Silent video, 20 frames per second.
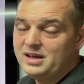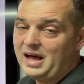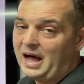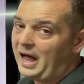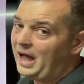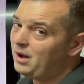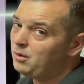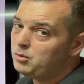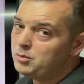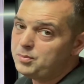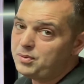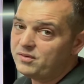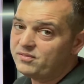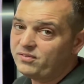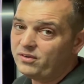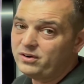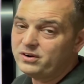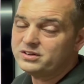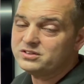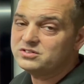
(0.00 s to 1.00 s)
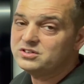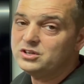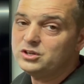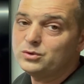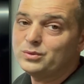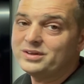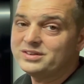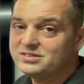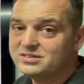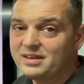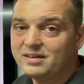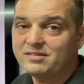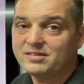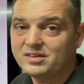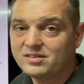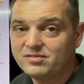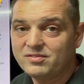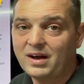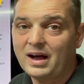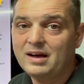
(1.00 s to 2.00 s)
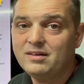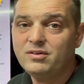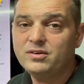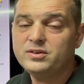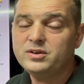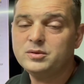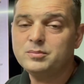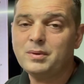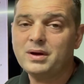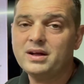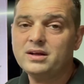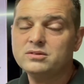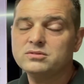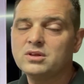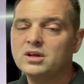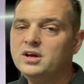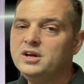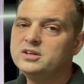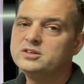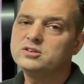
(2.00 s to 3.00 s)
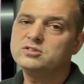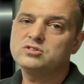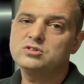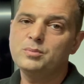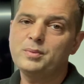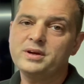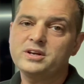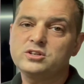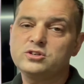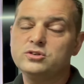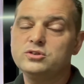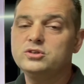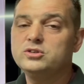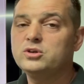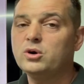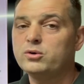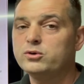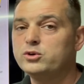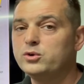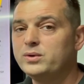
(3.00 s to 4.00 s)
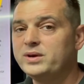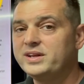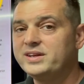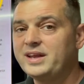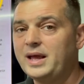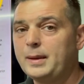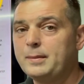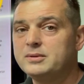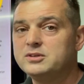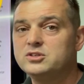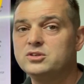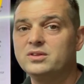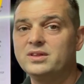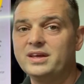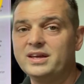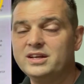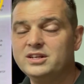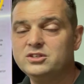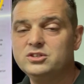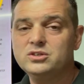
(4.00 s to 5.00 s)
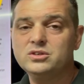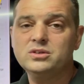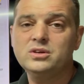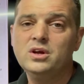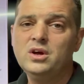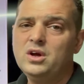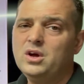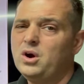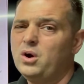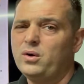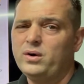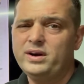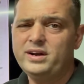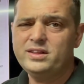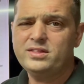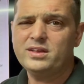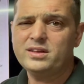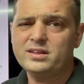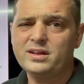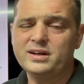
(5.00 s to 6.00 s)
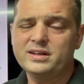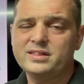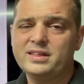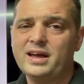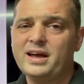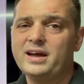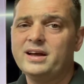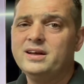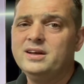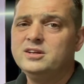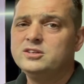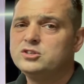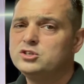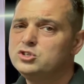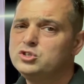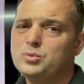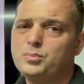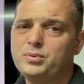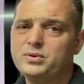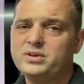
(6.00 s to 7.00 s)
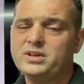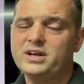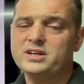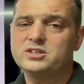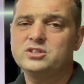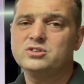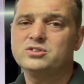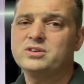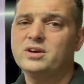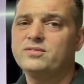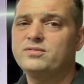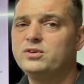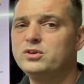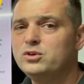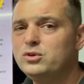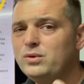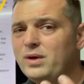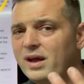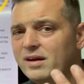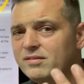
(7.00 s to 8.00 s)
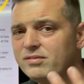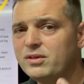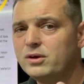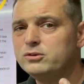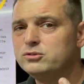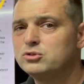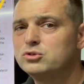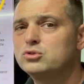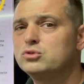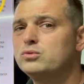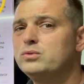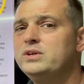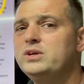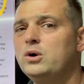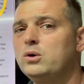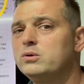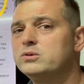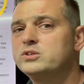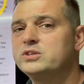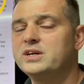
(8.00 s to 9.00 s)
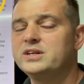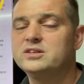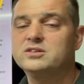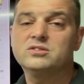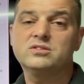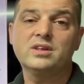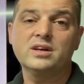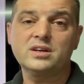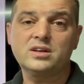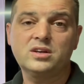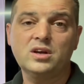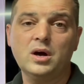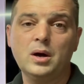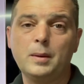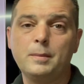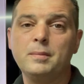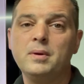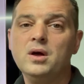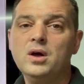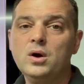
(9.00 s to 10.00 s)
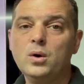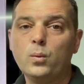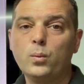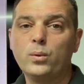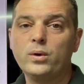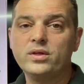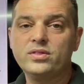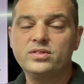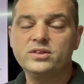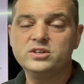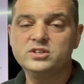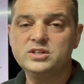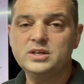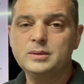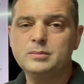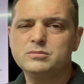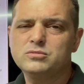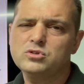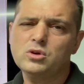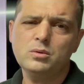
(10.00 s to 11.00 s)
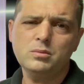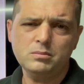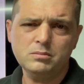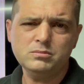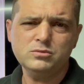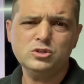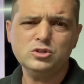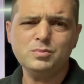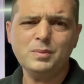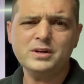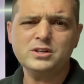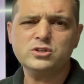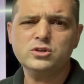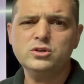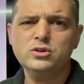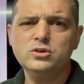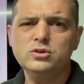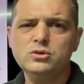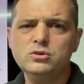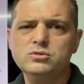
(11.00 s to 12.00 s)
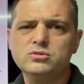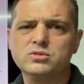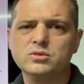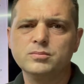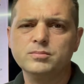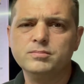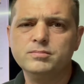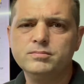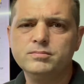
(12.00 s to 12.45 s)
I would prefer to see you at 7,500 miles just to make sure you don't do any damage to the engine or anything like that, just to protect yourself. You do have those 3 oil changes that come with the Jeep, so just make sure you use them.